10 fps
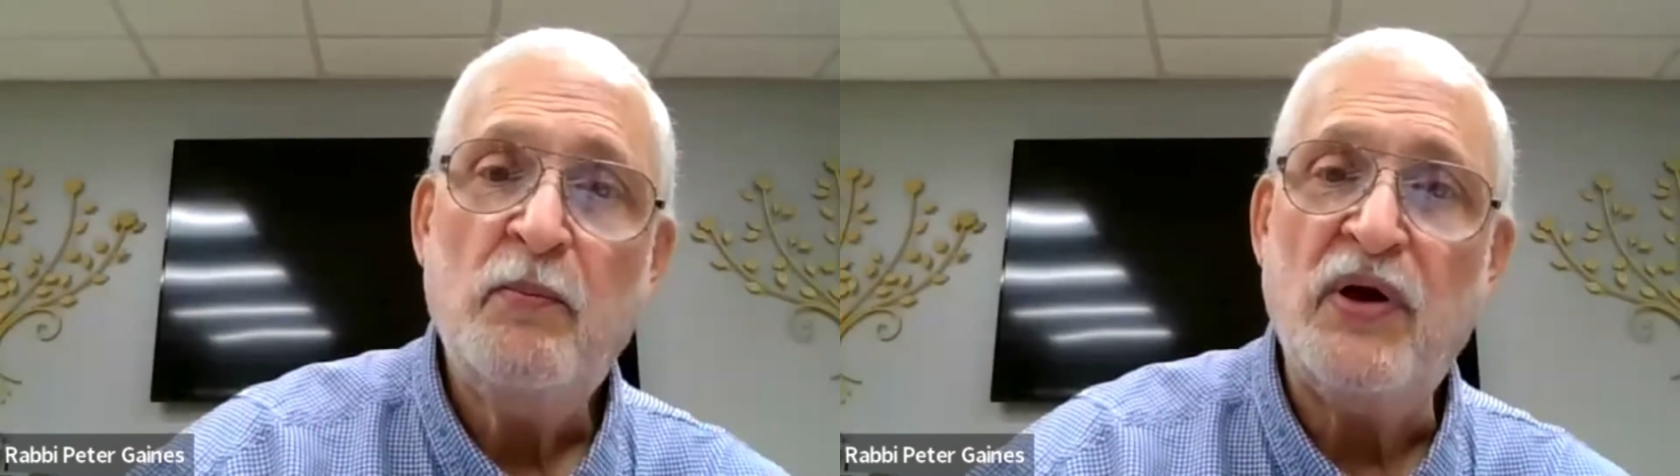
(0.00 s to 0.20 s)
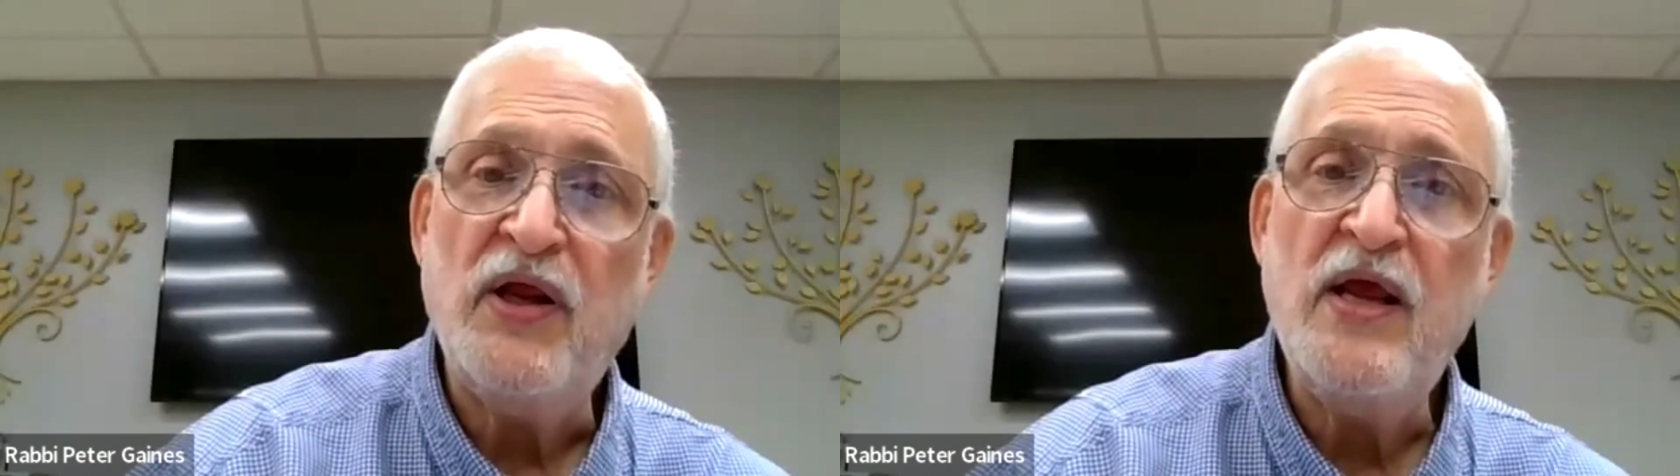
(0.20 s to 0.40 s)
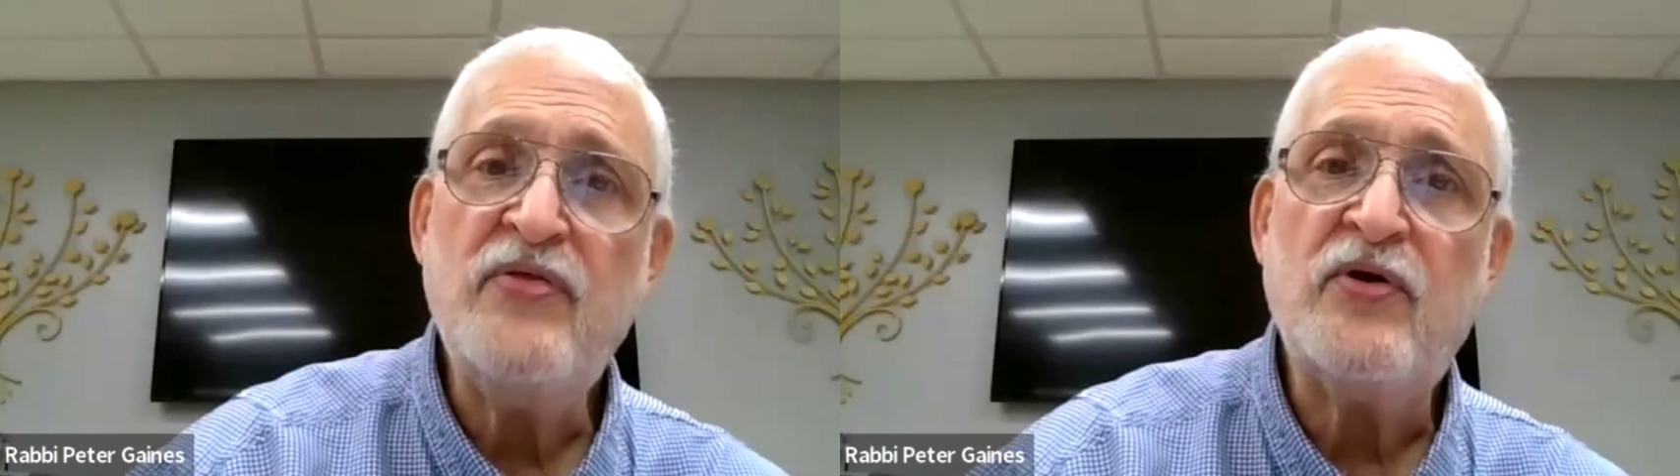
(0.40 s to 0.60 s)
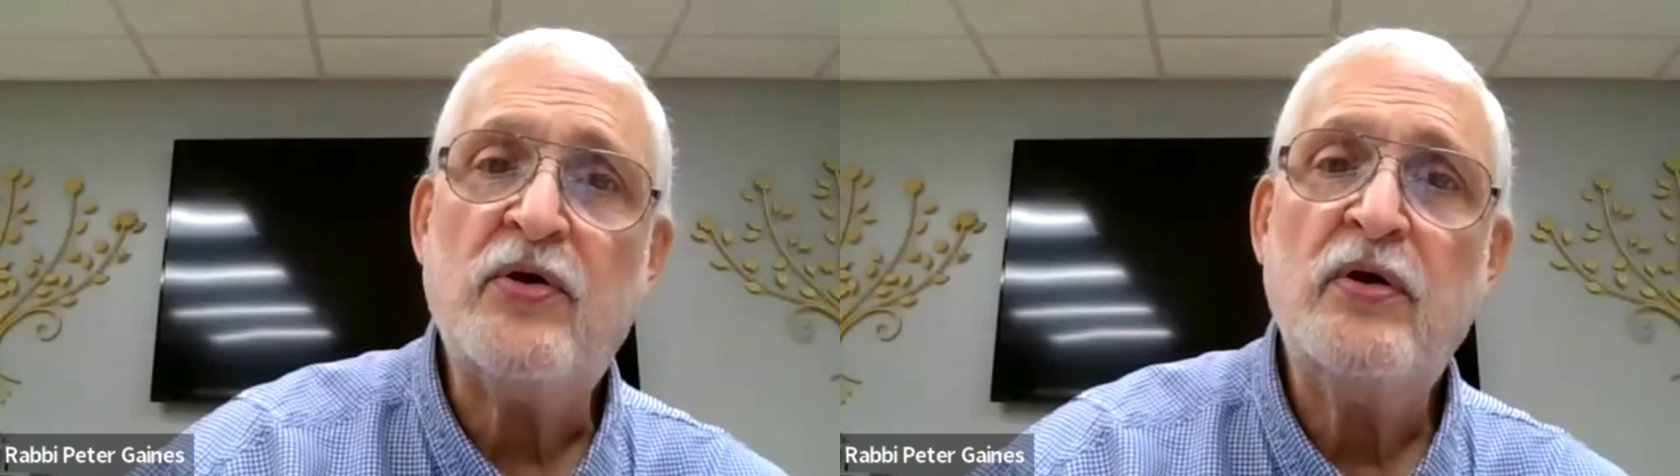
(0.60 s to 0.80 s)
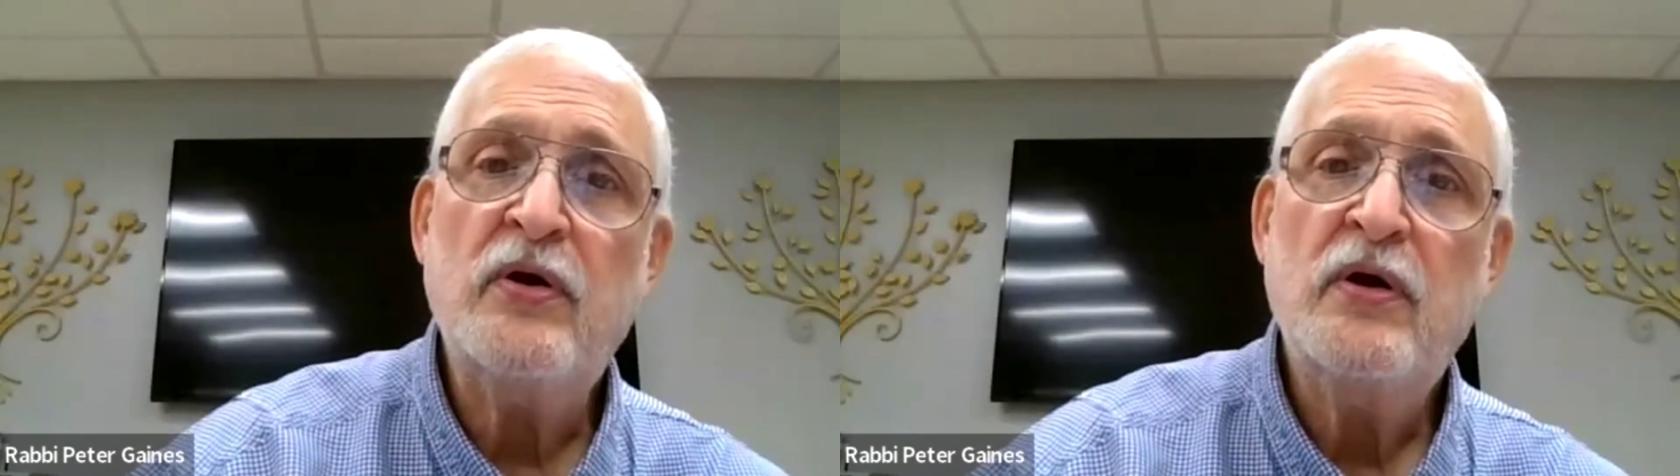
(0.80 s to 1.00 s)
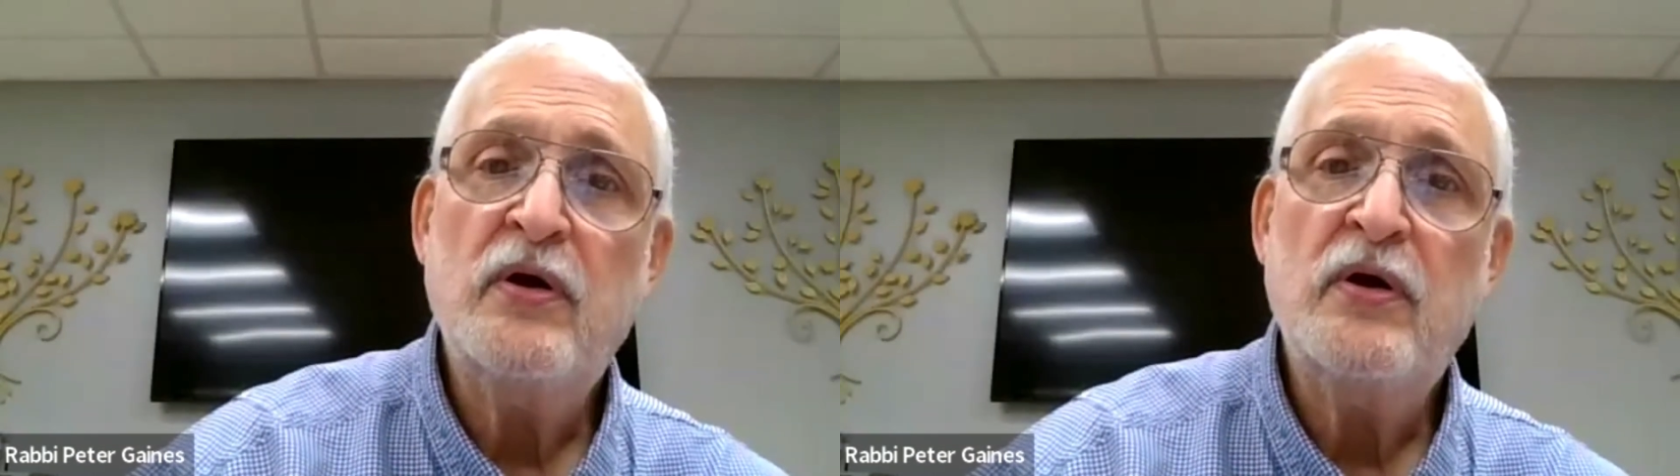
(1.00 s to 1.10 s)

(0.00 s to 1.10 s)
but either,